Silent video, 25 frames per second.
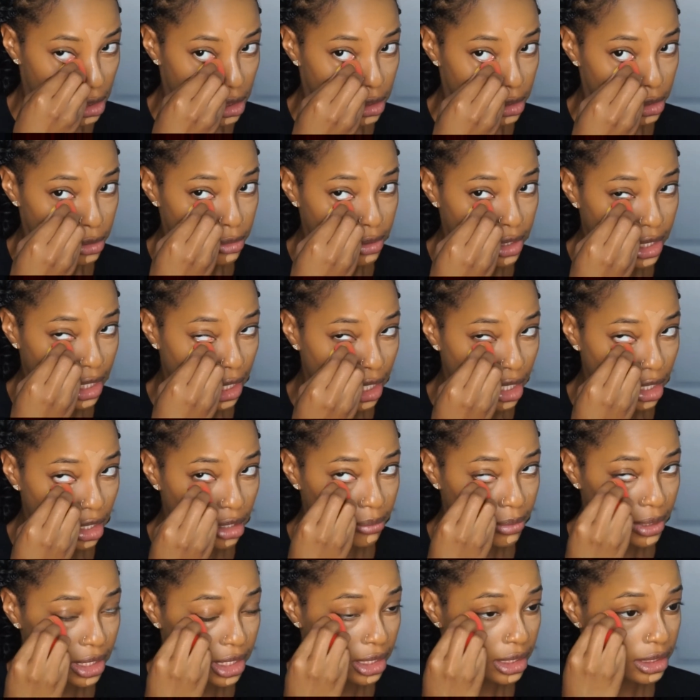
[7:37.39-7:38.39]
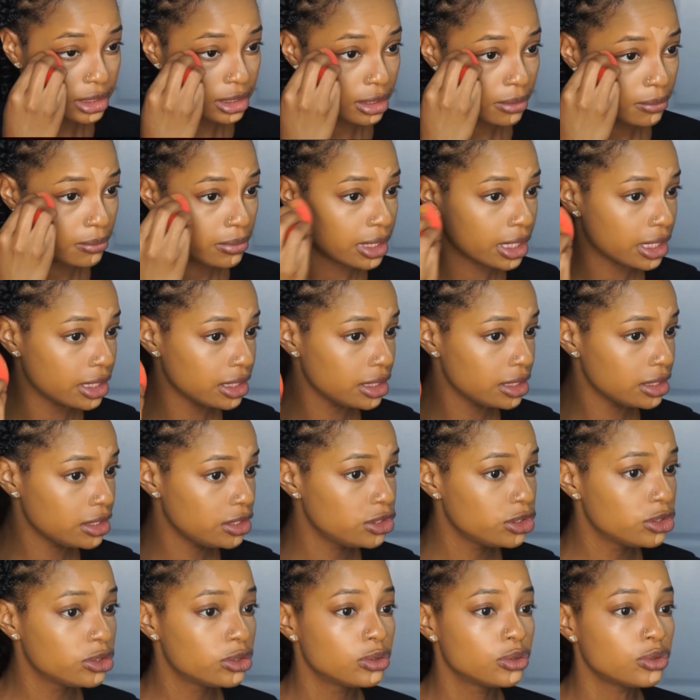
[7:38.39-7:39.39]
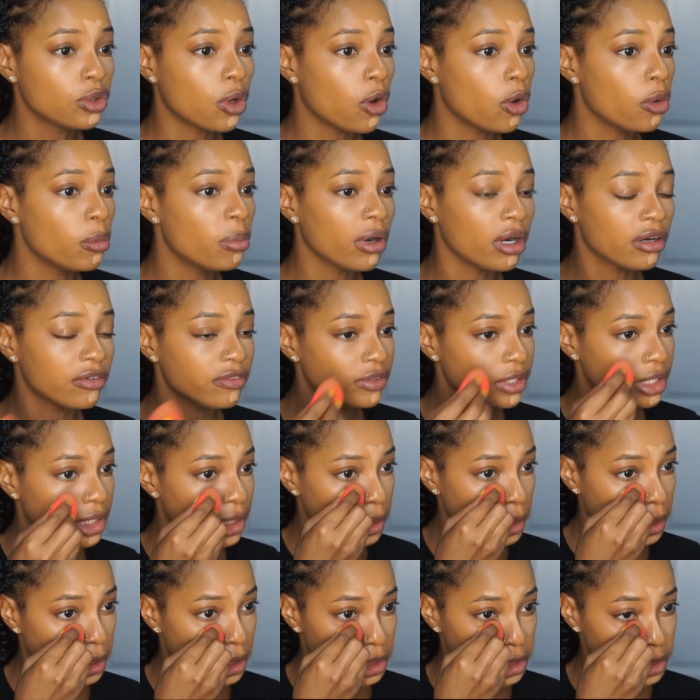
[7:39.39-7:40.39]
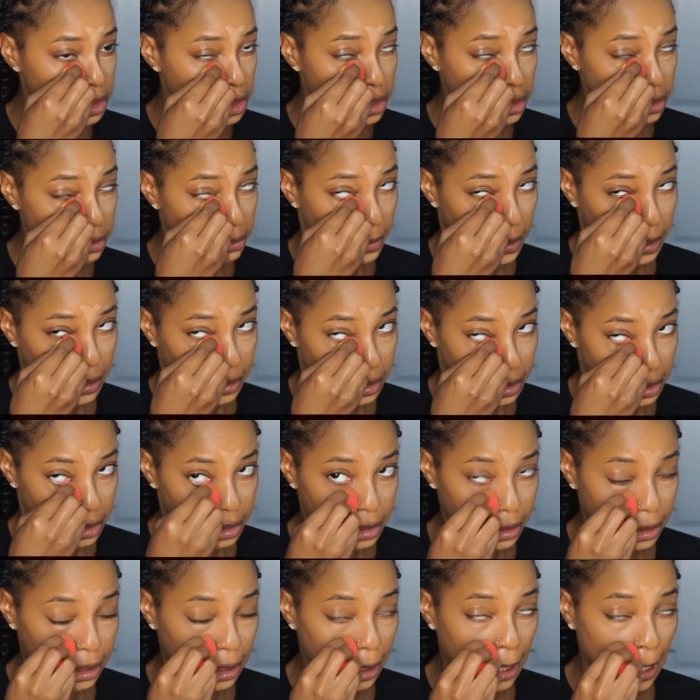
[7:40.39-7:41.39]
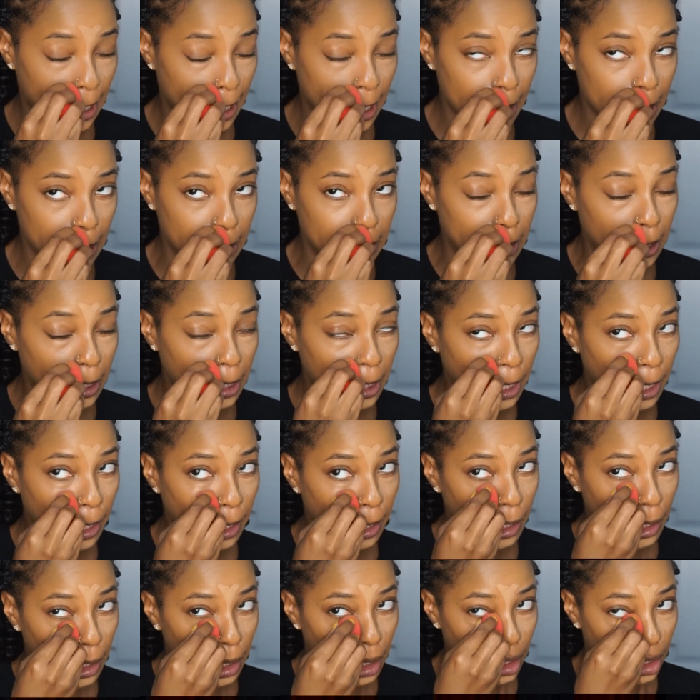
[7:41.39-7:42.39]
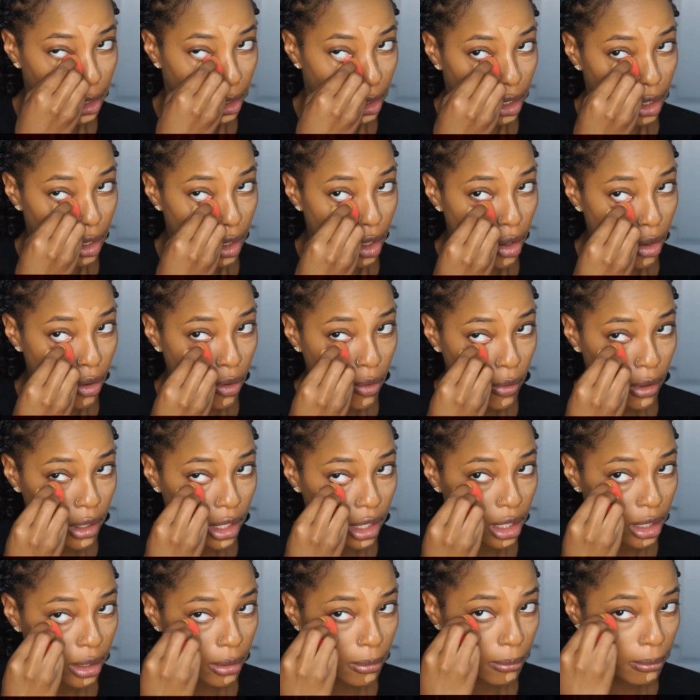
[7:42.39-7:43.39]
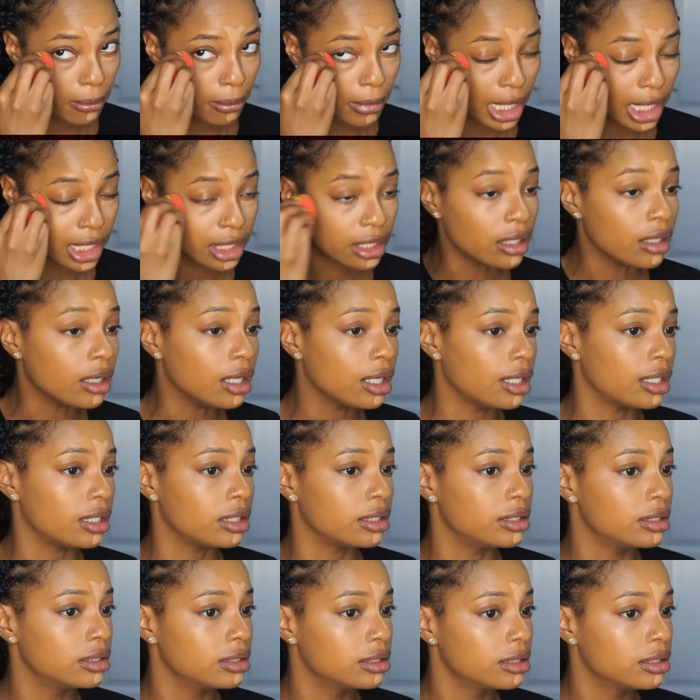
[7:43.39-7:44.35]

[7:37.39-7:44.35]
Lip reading: You can't, because it blended so perfectly into my skin. Oh, my God.